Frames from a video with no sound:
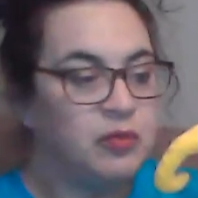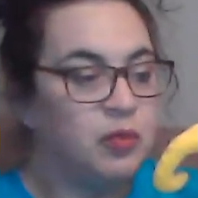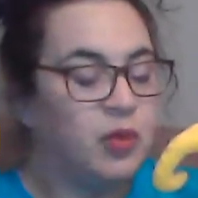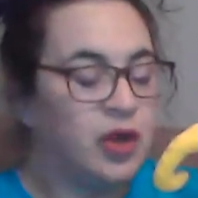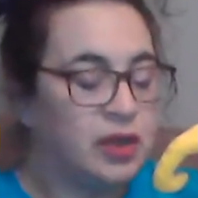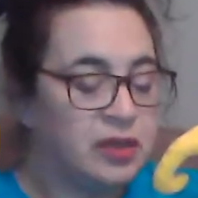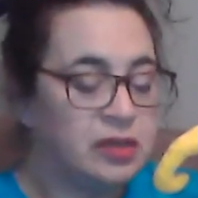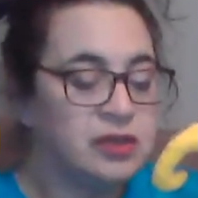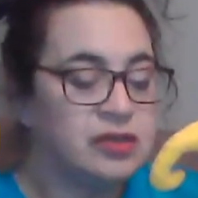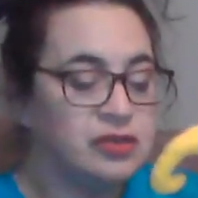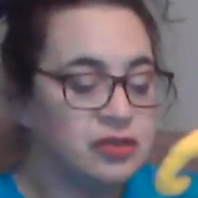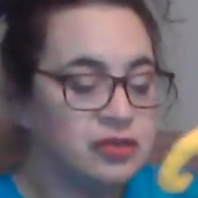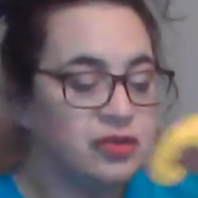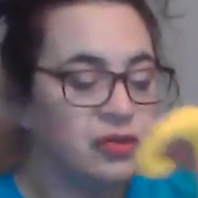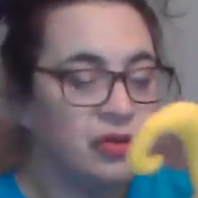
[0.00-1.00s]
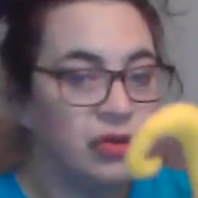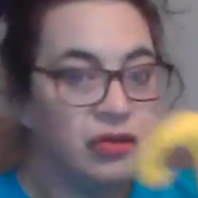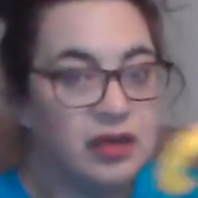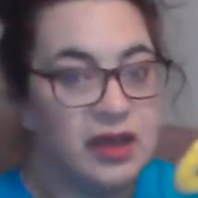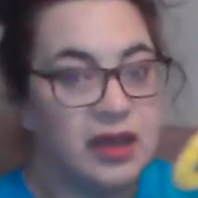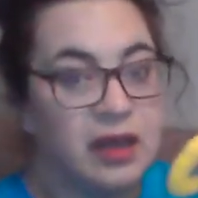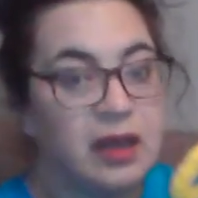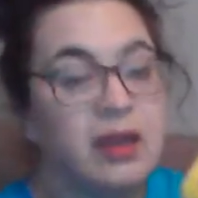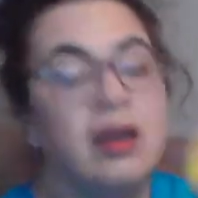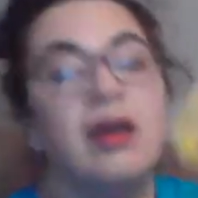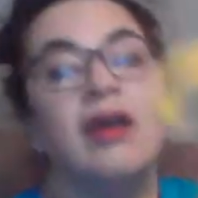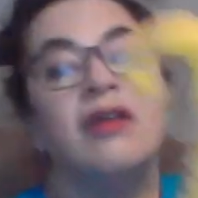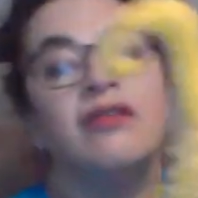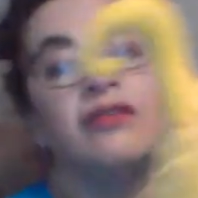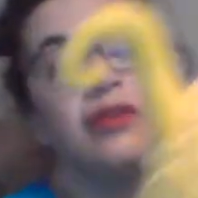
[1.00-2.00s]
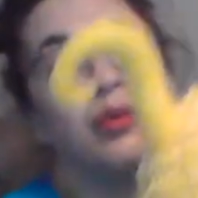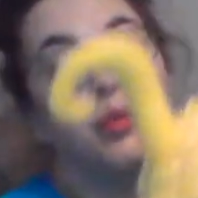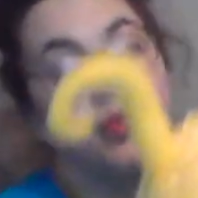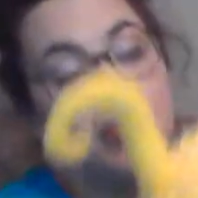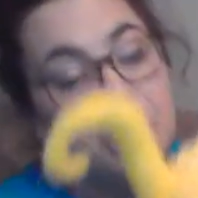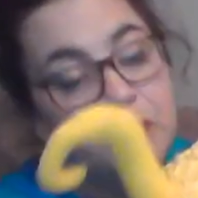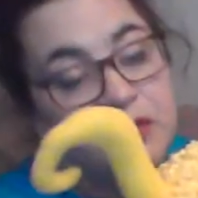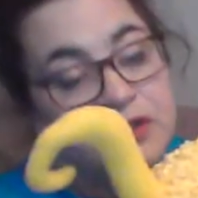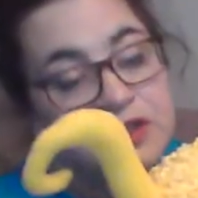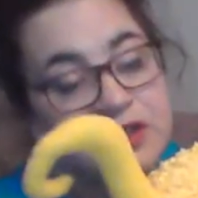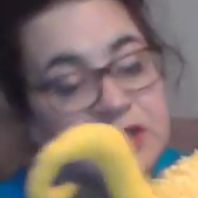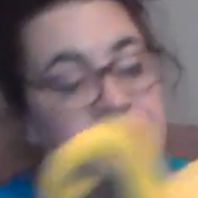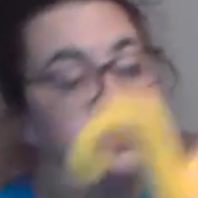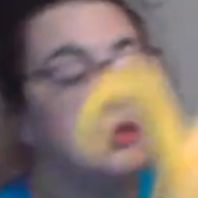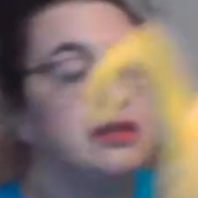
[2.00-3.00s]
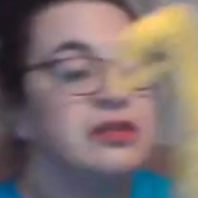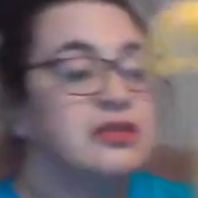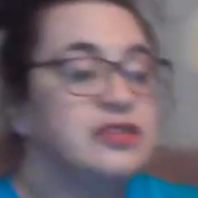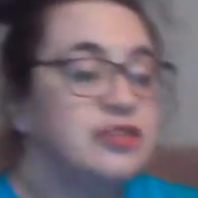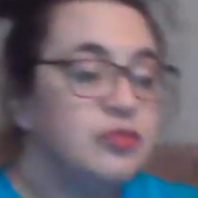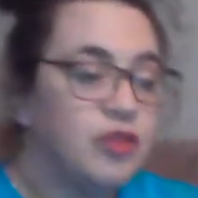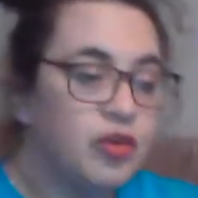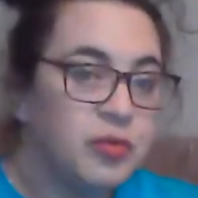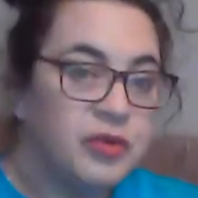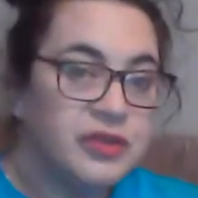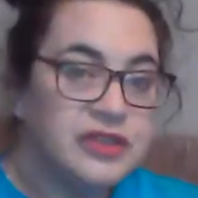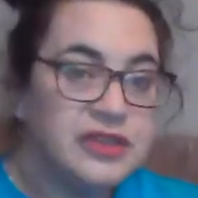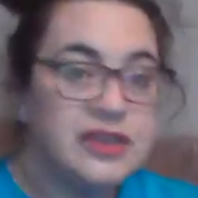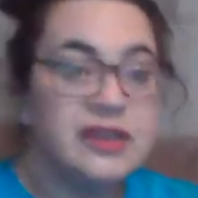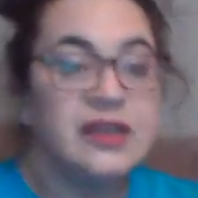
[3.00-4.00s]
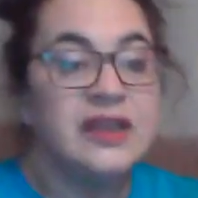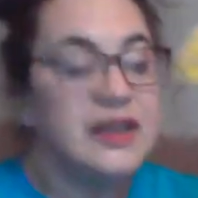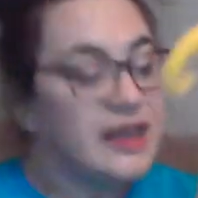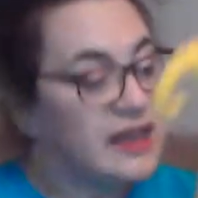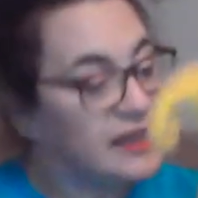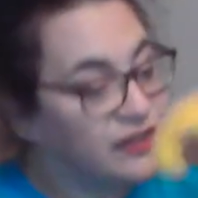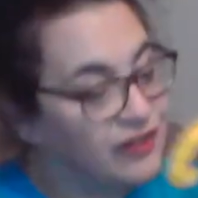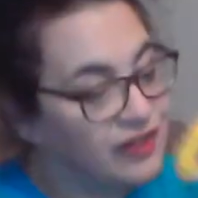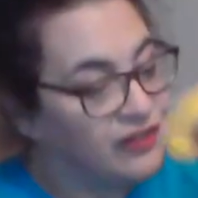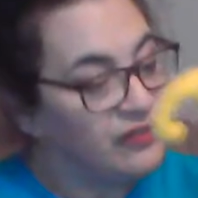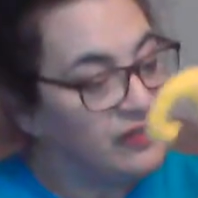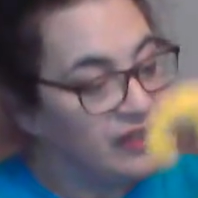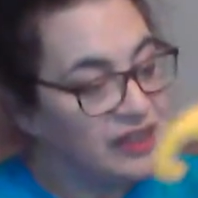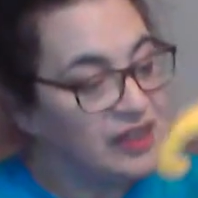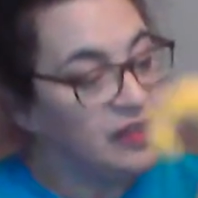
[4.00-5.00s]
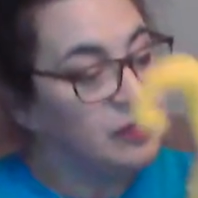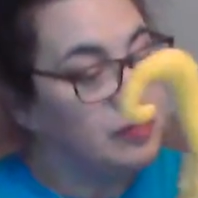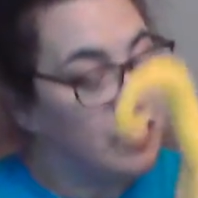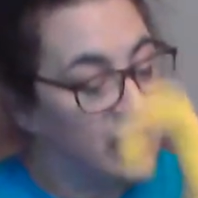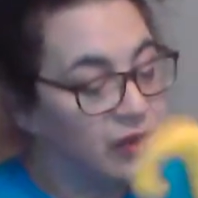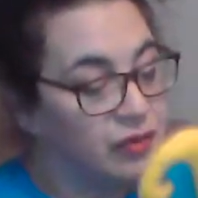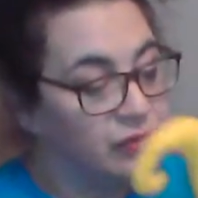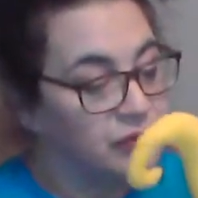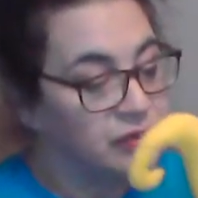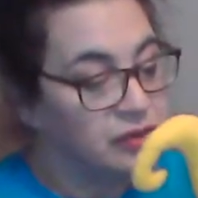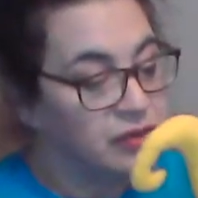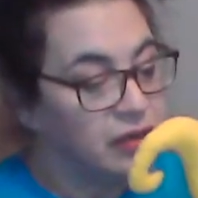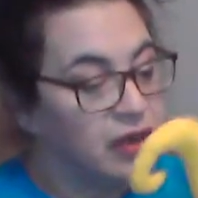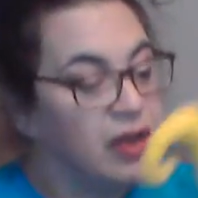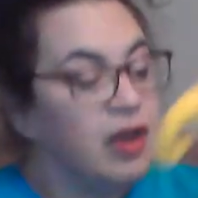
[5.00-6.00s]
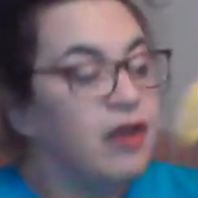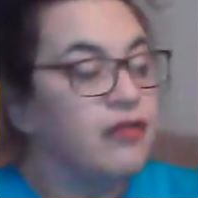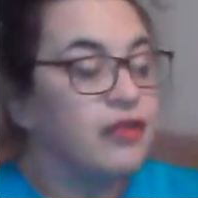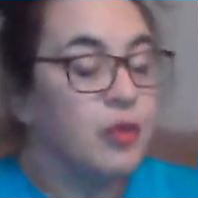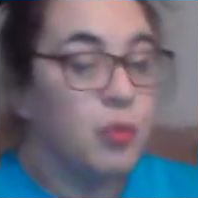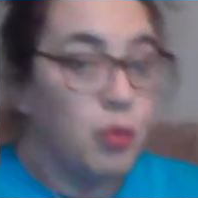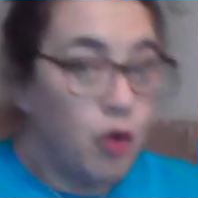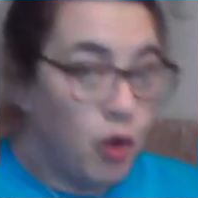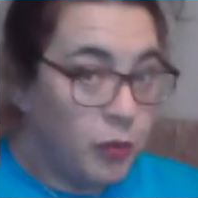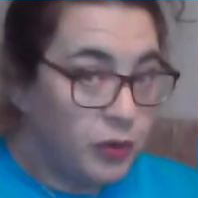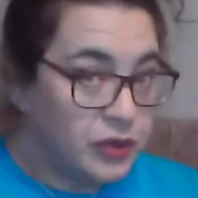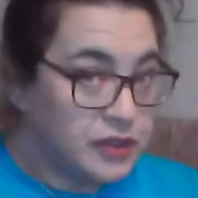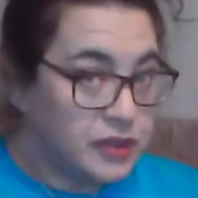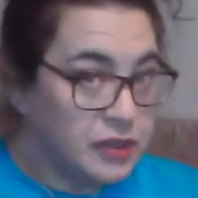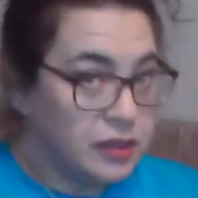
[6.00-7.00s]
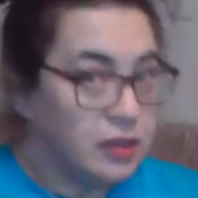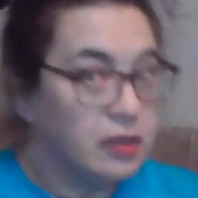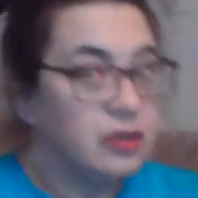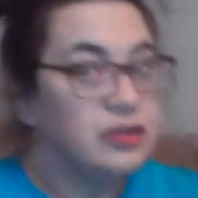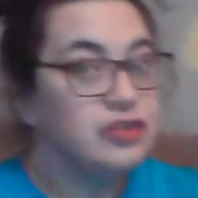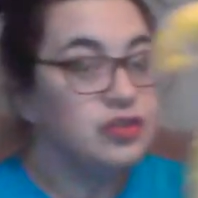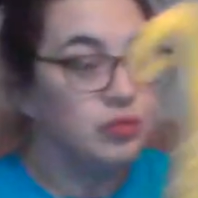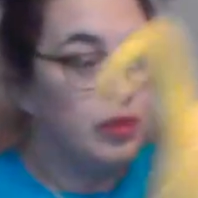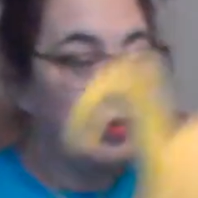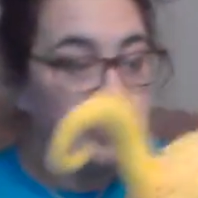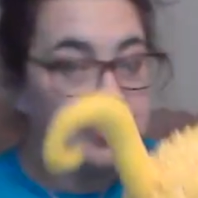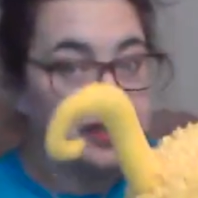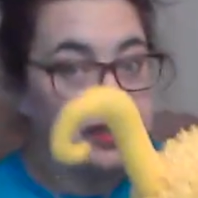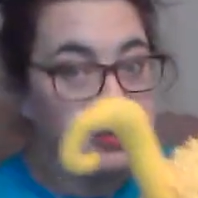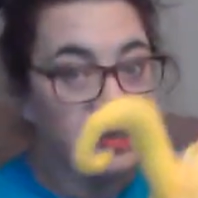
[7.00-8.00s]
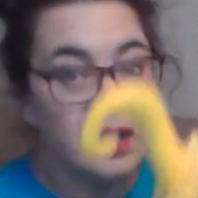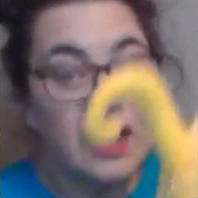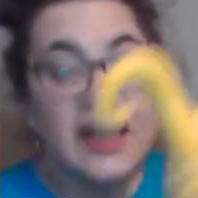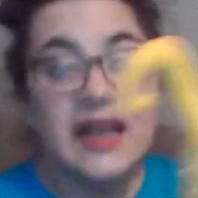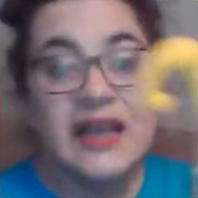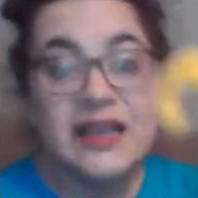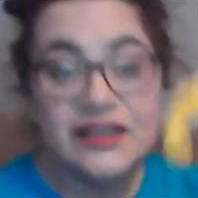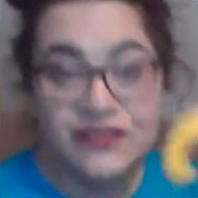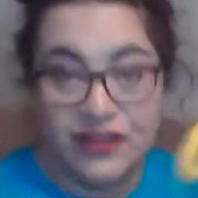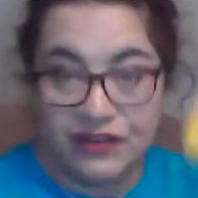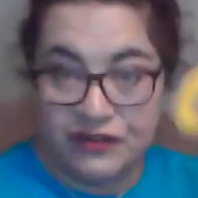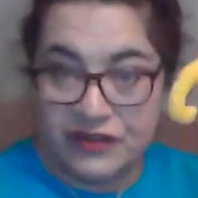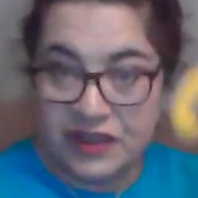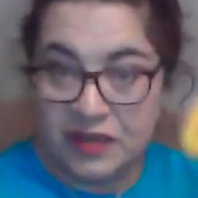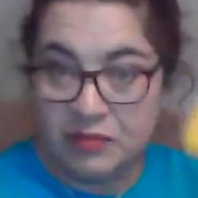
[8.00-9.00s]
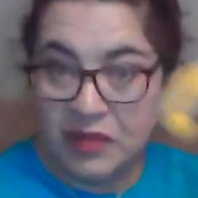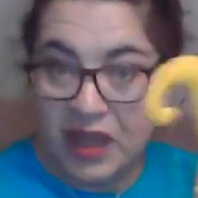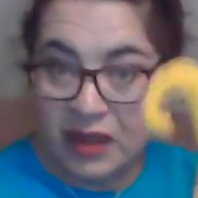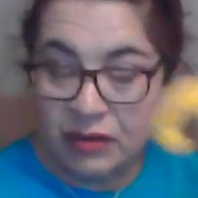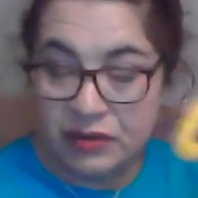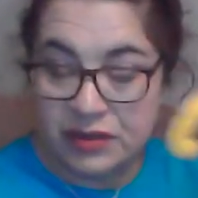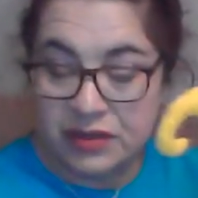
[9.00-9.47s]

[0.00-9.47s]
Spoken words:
1, 2, 3. From Wibbleton to Wobbleton is 15 miles. From Wobbleton to Wibbleton is 15 miles.